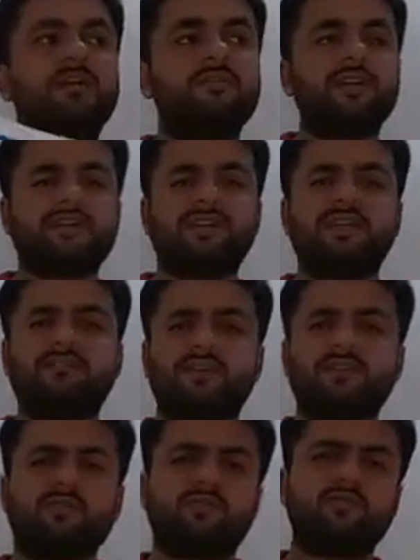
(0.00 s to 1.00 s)
we are seeing
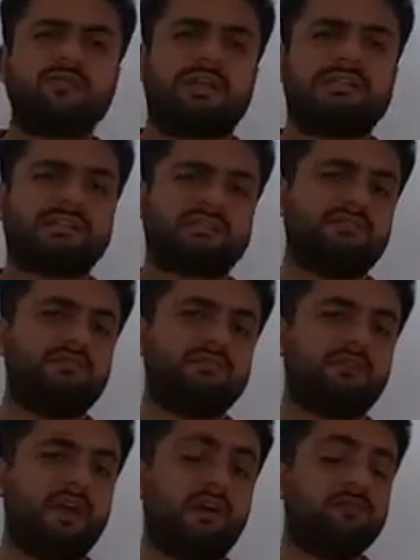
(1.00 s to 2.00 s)
one or two
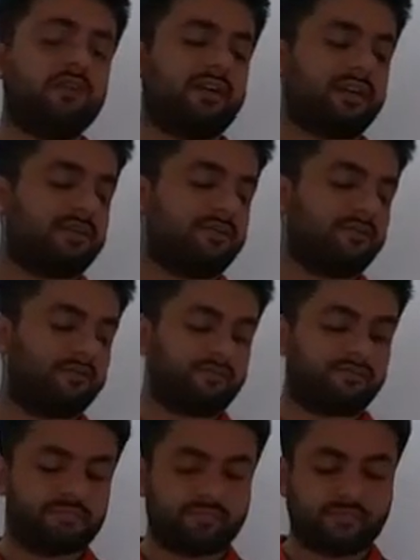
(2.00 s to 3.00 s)
transactions how they are writing.
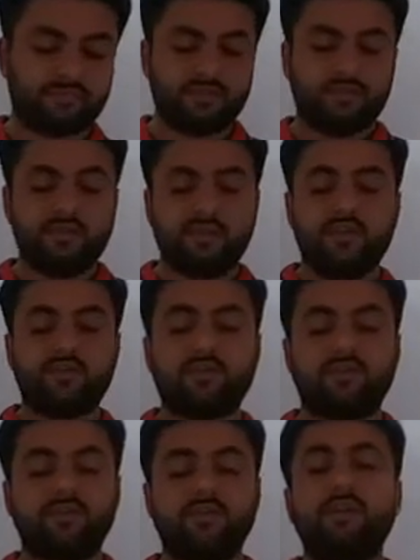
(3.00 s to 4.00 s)

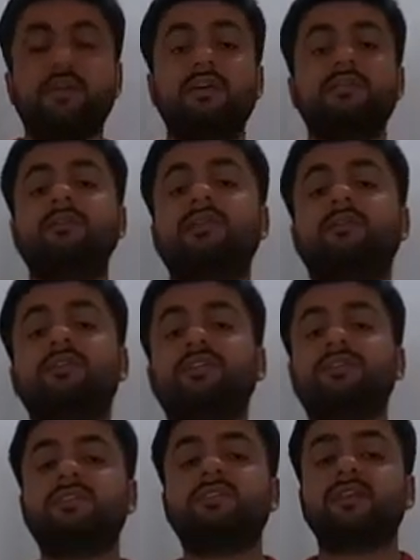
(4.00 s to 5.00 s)
Okay. See
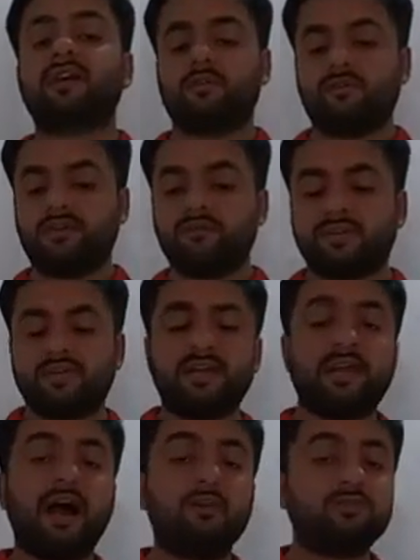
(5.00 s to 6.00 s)
question they have given
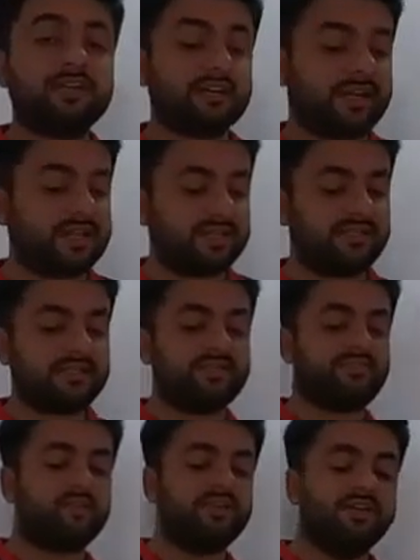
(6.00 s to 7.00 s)
and how they are writing the
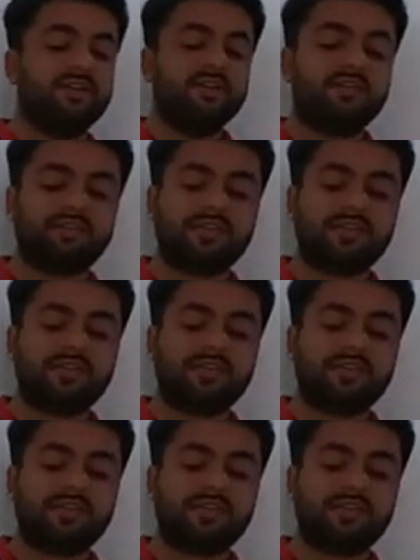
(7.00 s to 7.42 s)
entry.